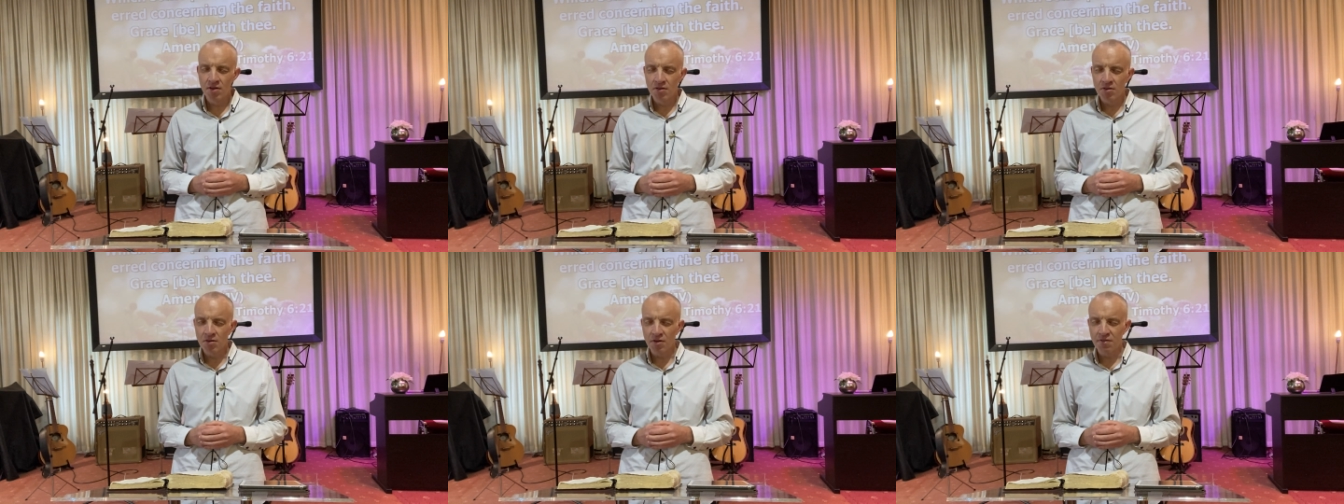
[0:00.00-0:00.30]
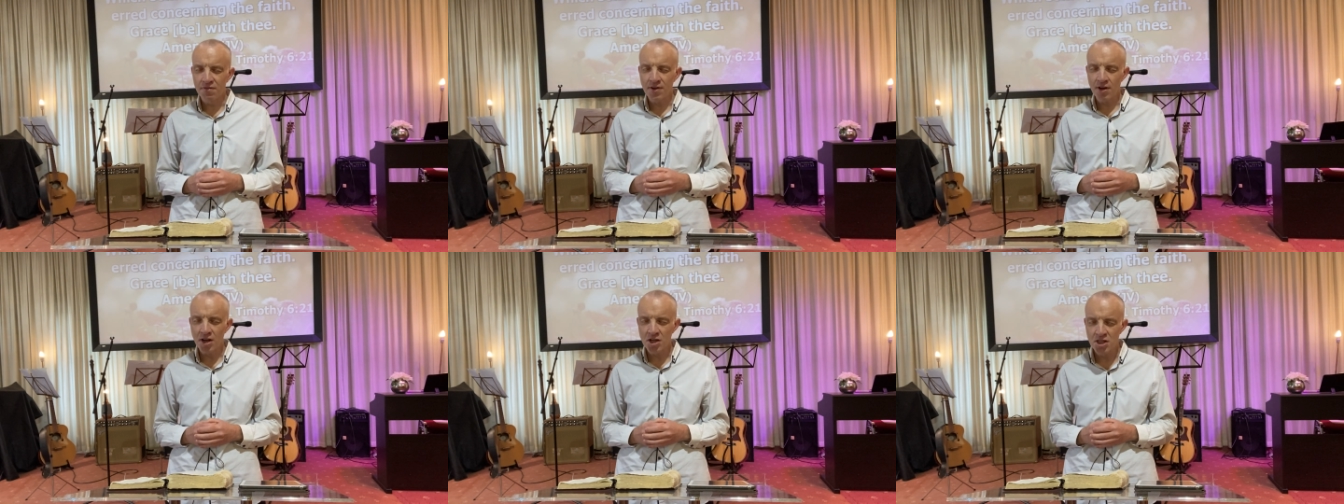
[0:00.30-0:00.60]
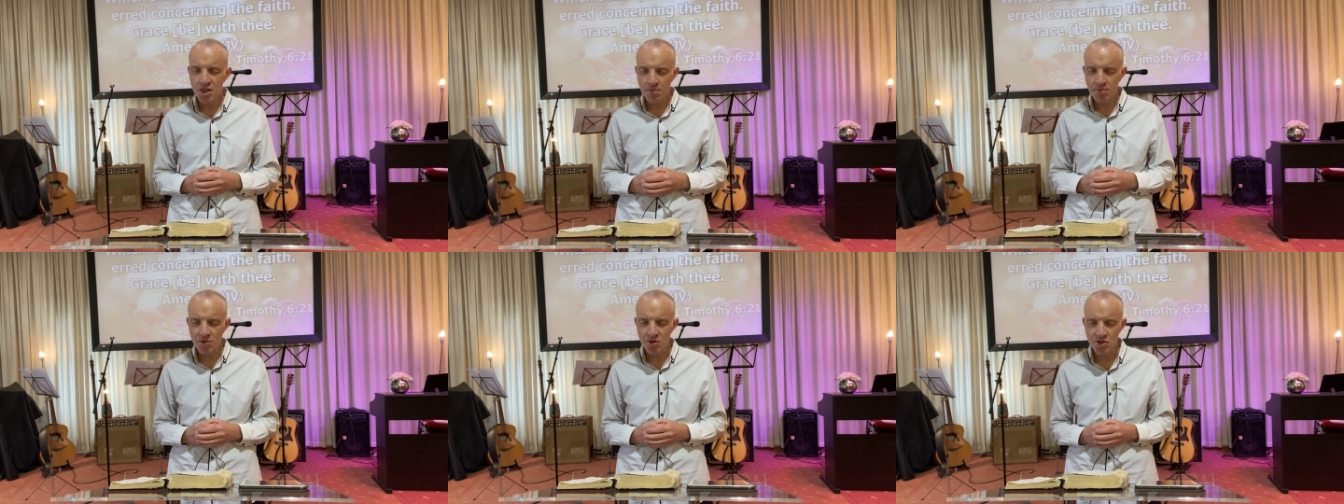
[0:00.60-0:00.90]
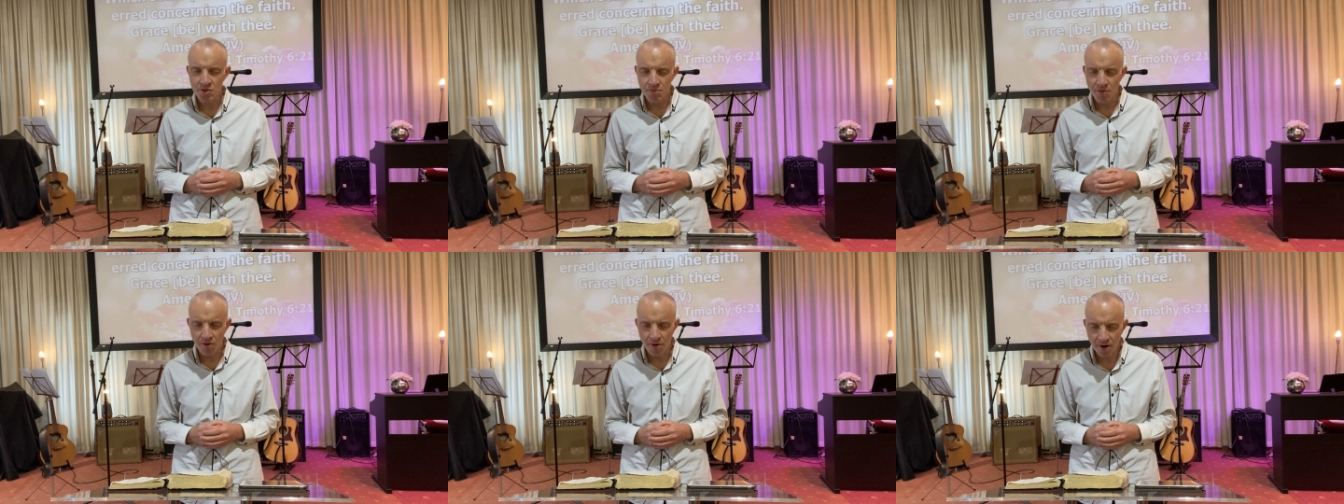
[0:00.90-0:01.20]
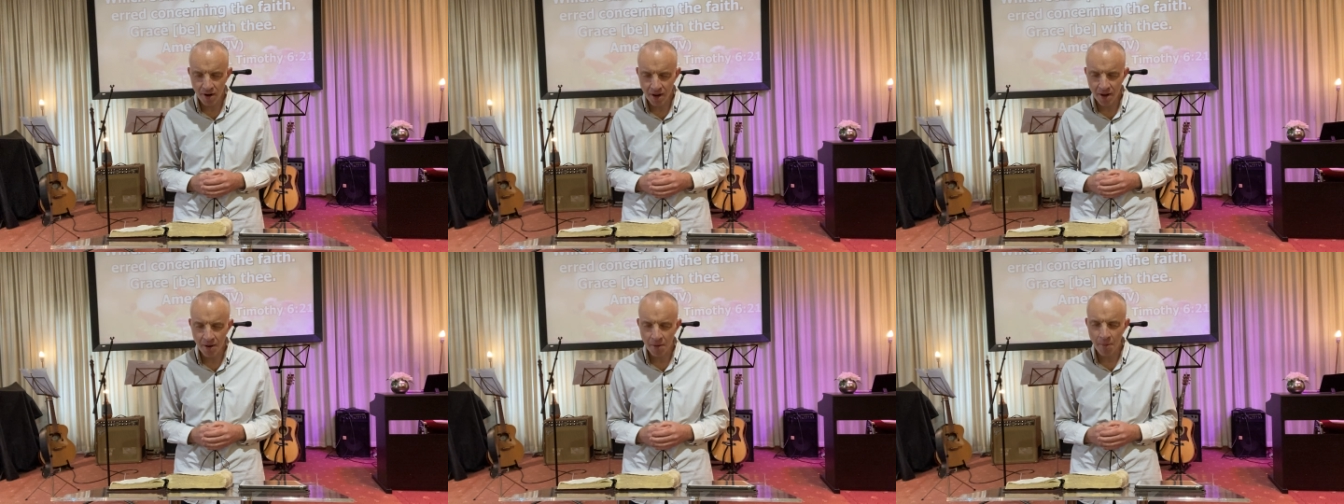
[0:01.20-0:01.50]
to fellowship this
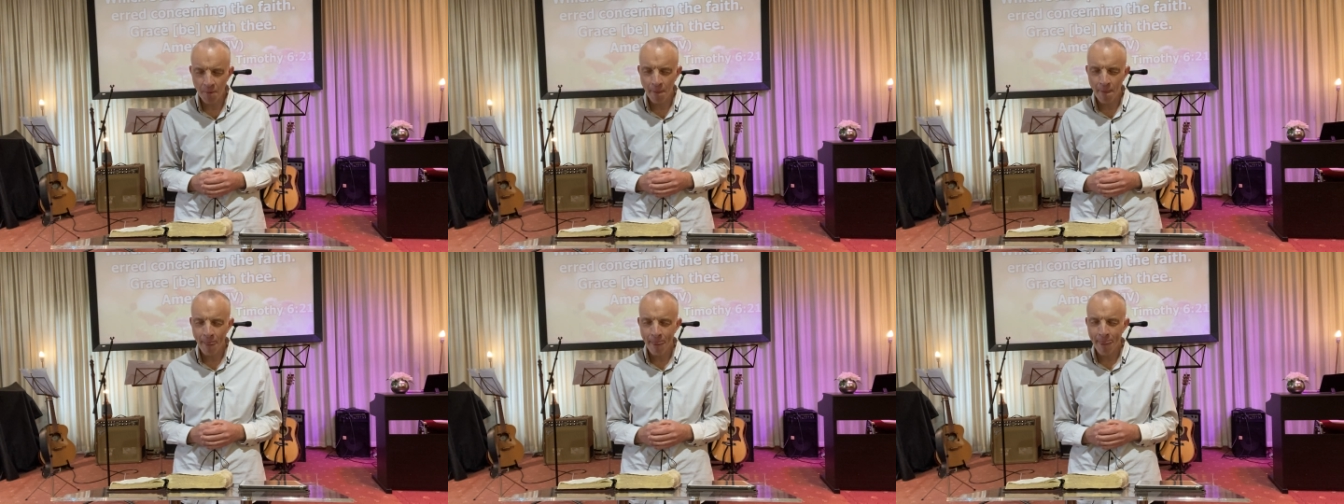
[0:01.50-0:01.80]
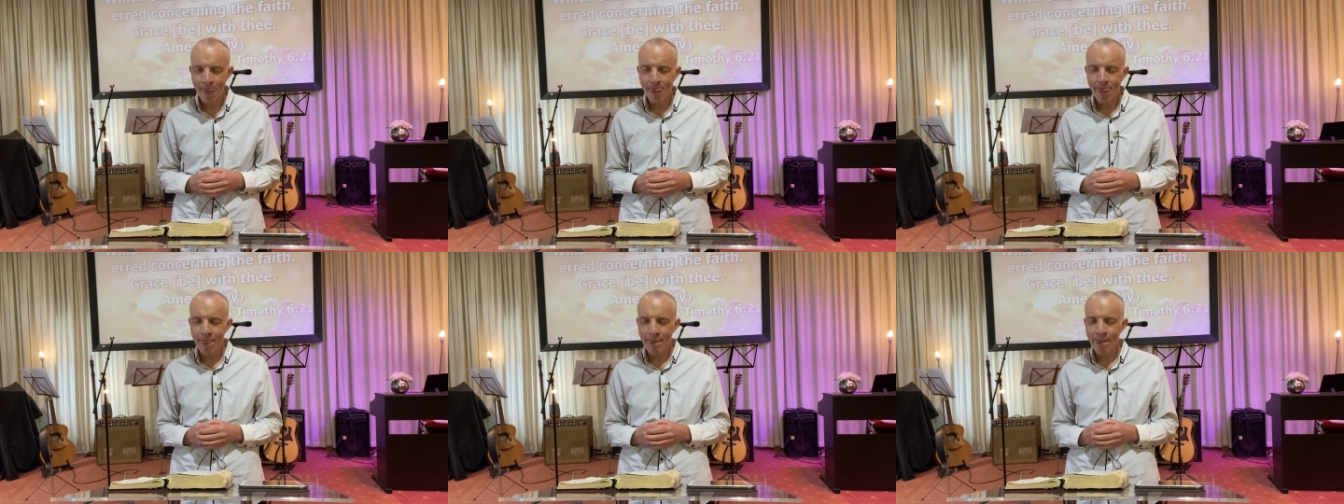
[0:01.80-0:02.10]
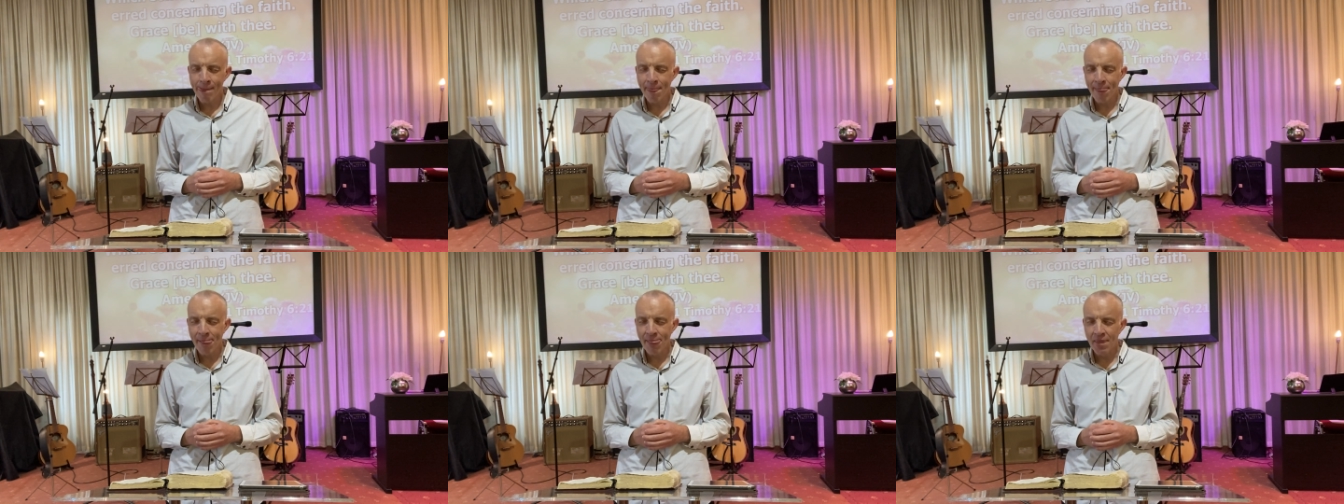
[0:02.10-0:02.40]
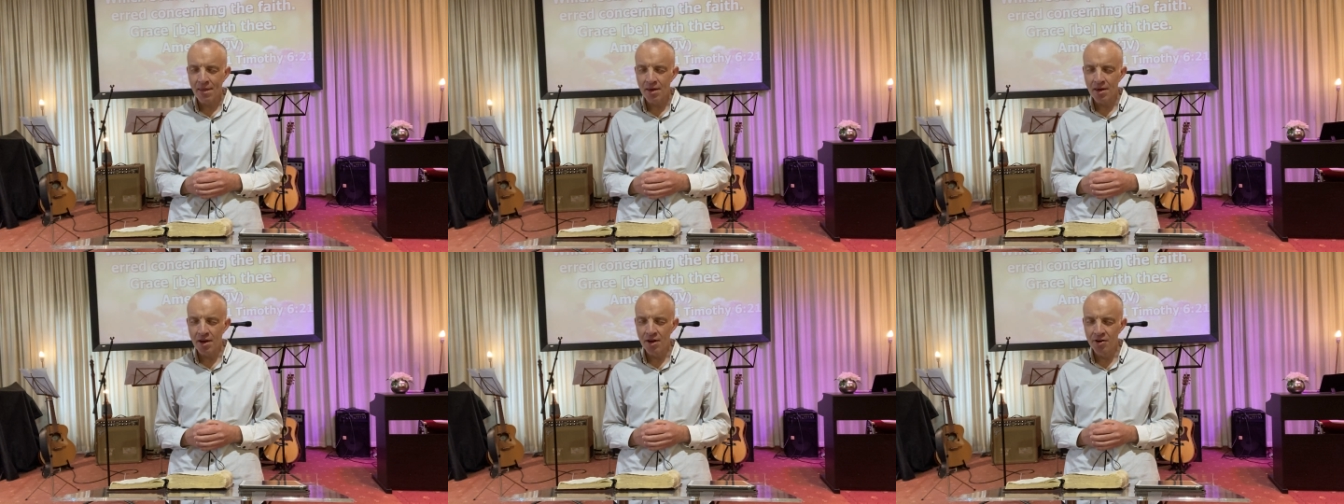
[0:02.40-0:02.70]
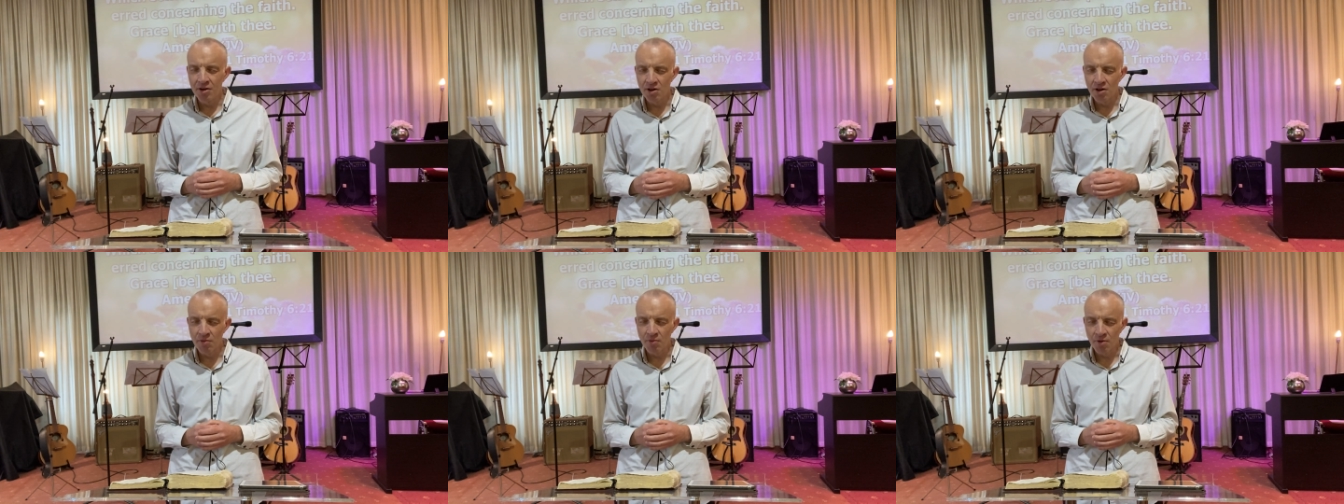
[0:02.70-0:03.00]
morning in
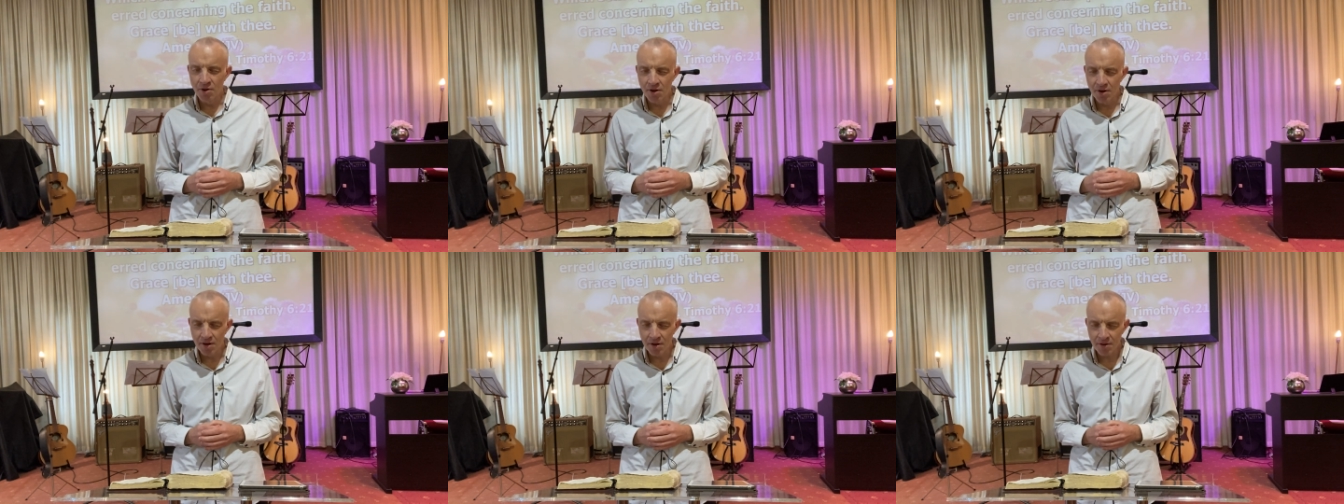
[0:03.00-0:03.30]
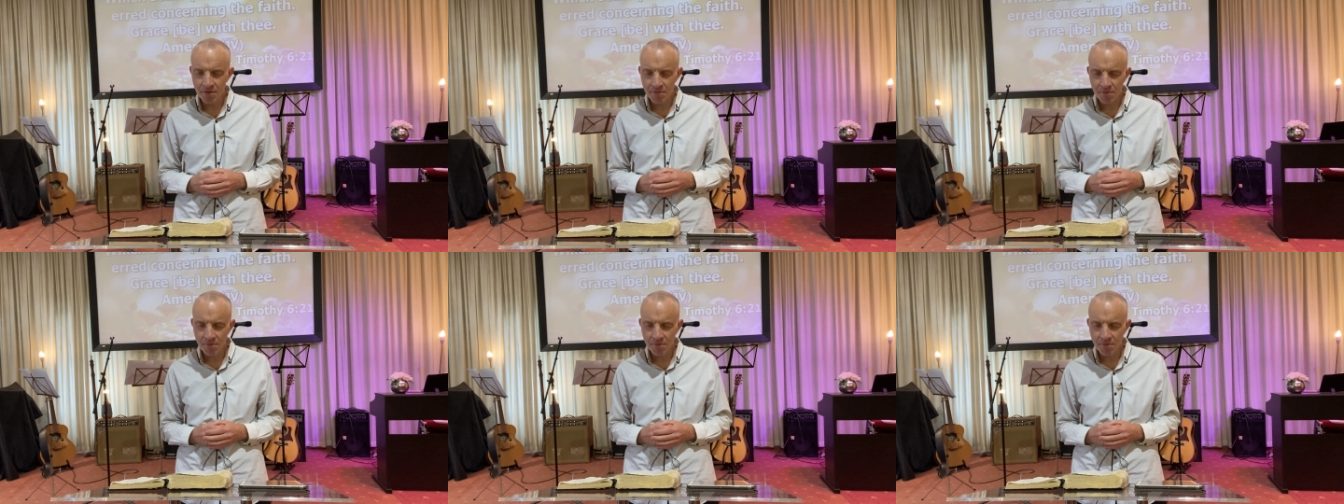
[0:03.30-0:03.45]
your word.